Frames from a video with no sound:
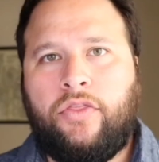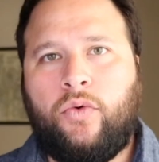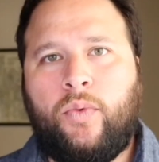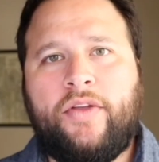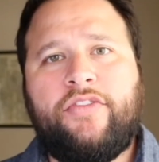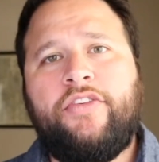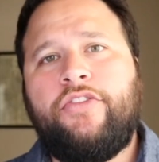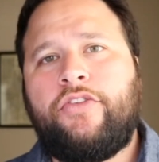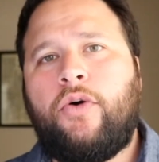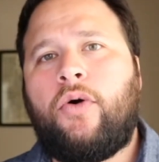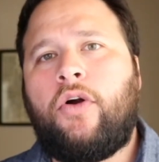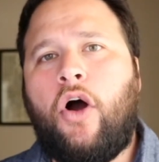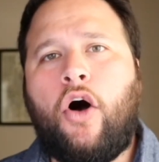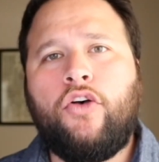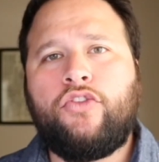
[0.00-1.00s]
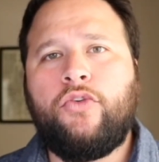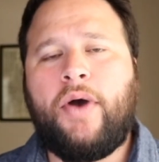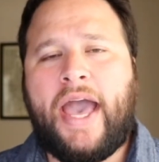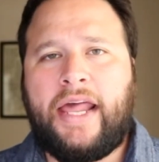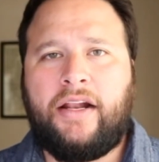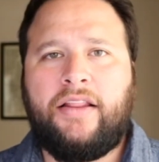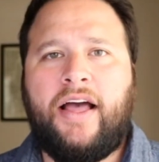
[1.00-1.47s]
The resident score also
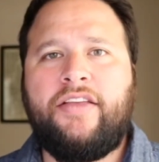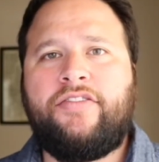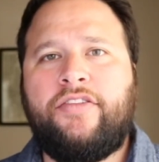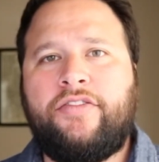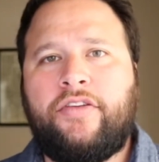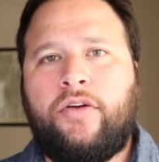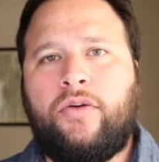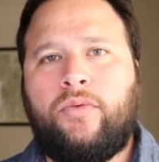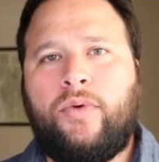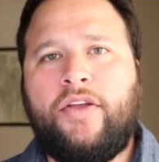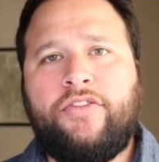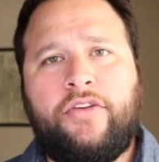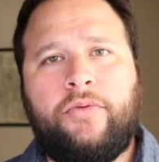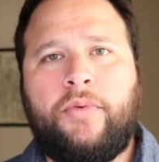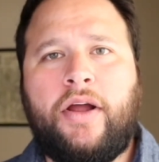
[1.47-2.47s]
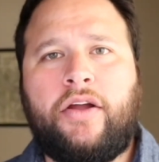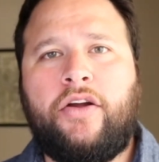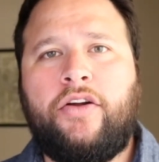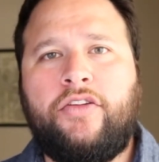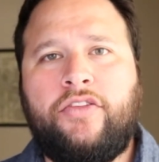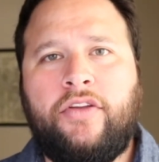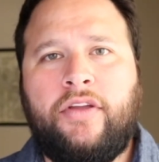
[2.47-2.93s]
analyzes resident
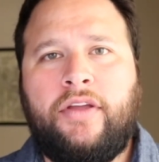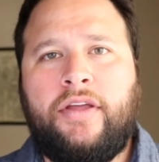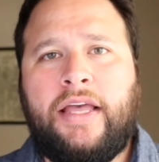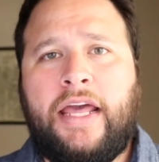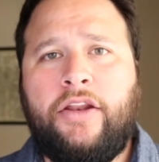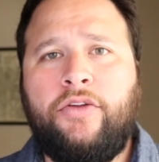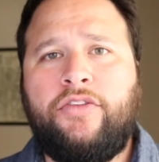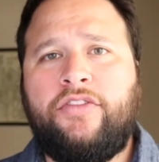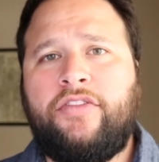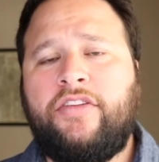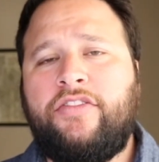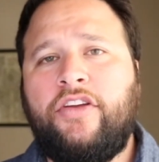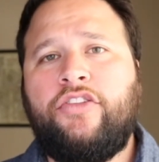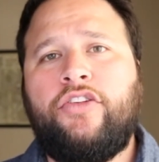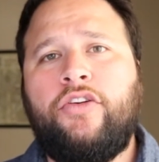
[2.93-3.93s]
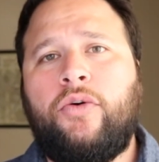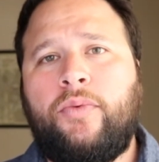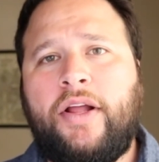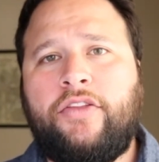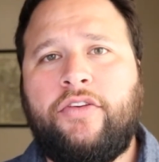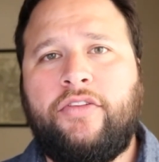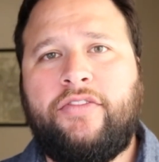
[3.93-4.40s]
records and uses additional
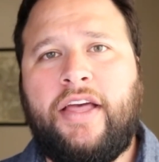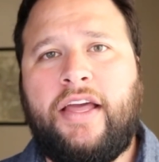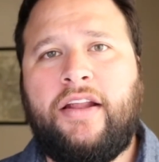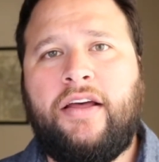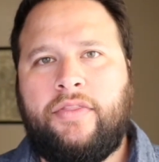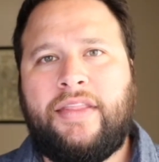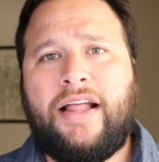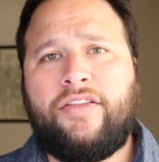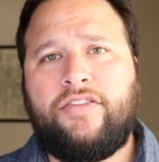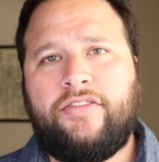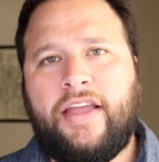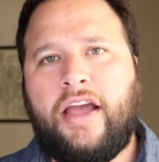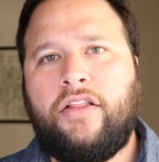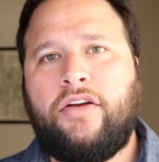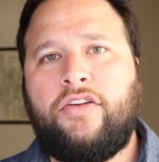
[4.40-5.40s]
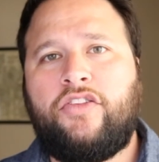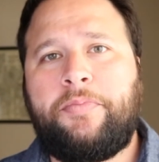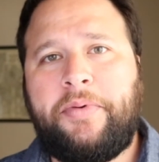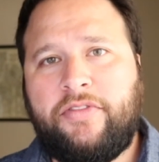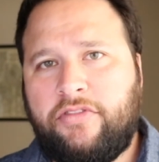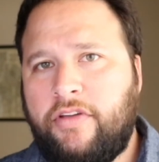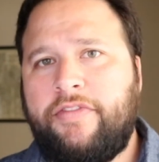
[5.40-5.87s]
rental data that's tailored
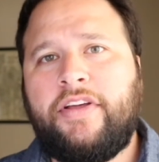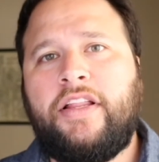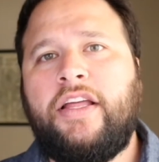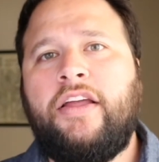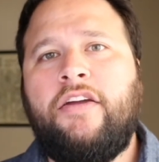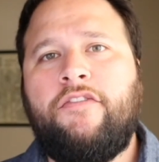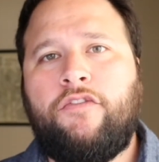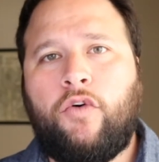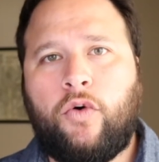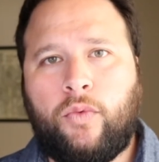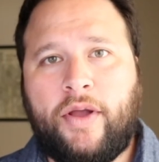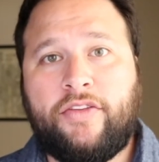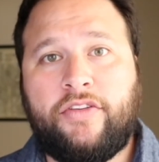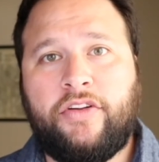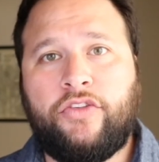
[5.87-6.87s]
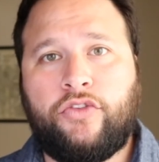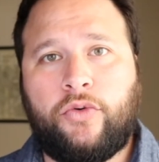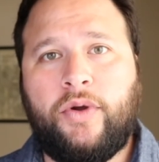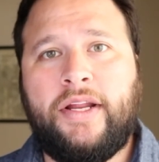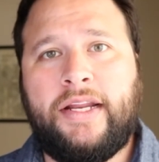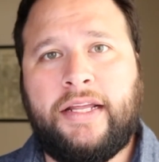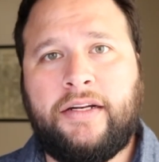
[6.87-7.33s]
specifically for resident
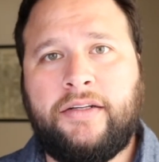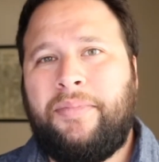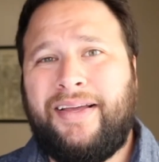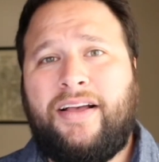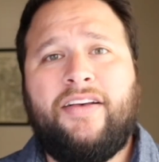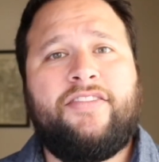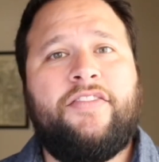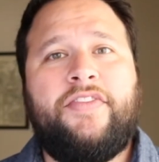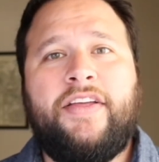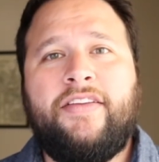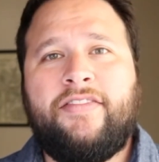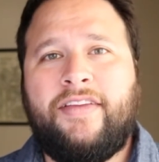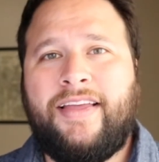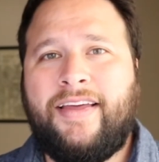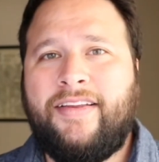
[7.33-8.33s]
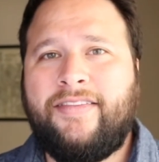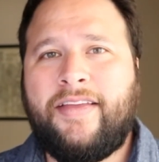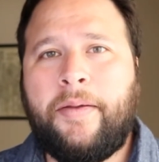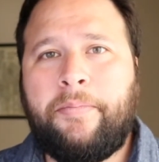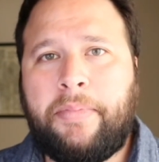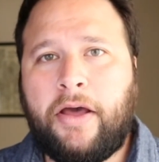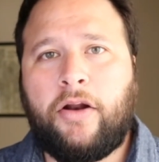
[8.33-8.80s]
screening. Because of this, it is
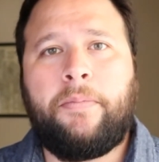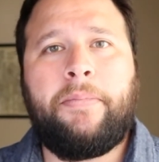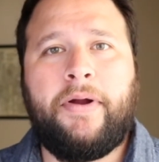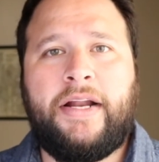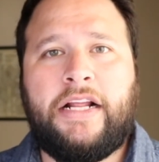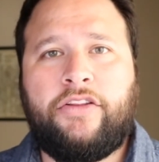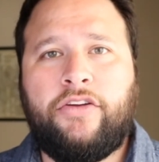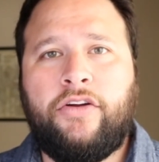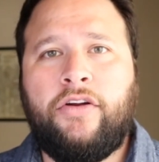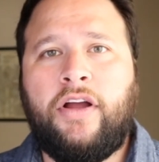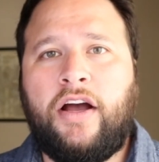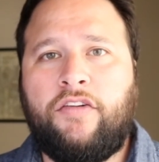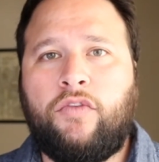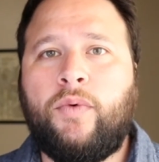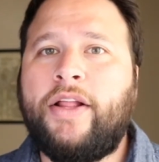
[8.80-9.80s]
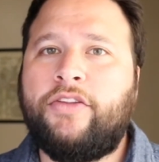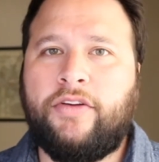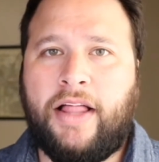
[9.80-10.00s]
a better predictor of rental